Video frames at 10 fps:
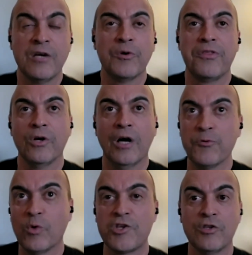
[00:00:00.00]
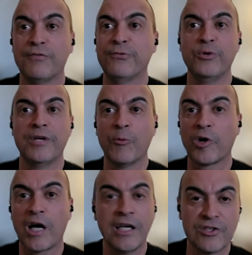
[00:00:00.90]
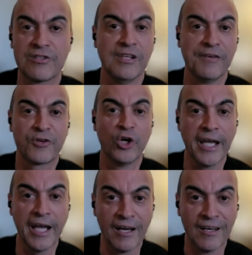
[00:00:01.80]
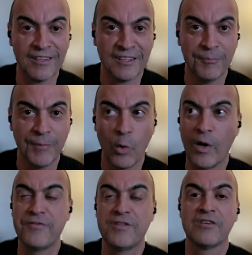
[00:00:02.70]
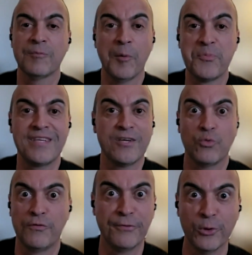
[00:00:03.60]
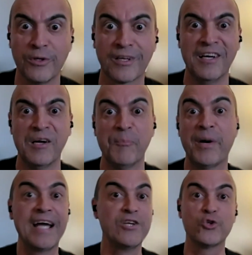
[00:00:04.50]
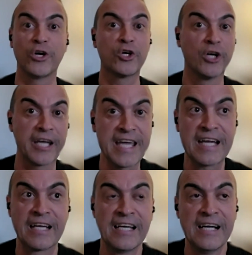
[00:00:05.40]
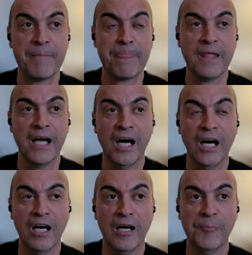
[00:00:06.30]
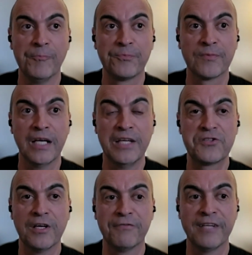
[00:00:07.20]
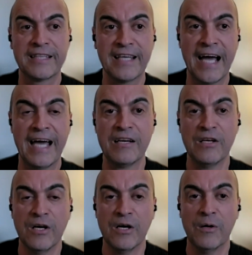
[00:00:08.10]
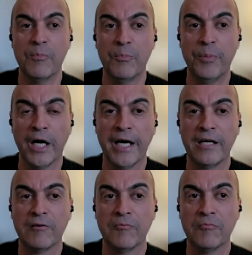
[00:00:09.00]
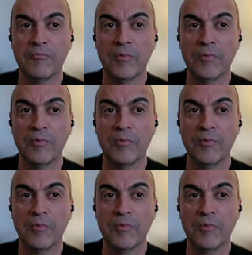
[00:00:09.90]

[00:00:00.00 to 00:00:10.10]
thing with you, I was watching the Food Network. I just love cooking. My wife thinks I'm obsessed with food, but I enjoy cooking. And stuff like that. But